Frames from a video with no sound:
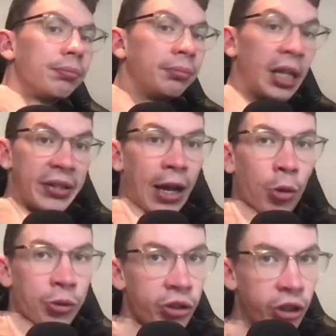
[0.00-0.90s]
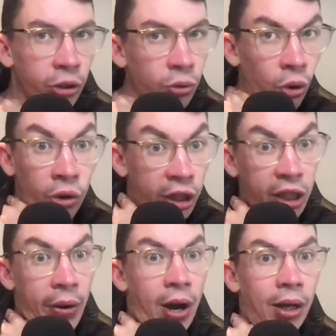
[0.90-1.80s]
that option too. Or you could
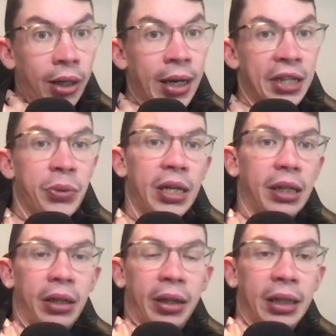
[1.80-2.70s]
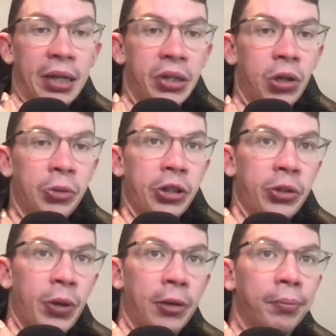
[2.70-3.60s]
go Haaland next week. I think that's an option as
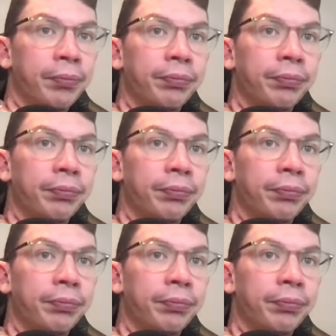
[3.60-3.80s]
well.